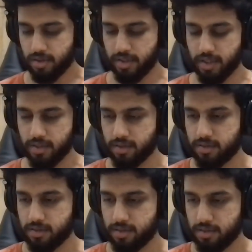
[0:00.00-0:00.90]
And then
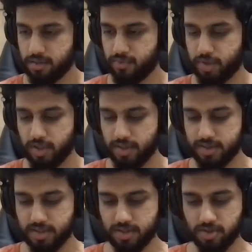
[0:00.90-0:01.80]

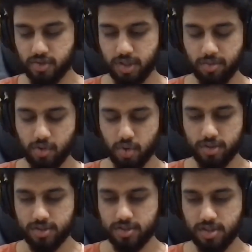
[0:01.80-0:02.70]
is this also double rule or
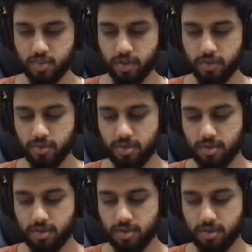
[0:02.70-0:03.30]
is this just one rule?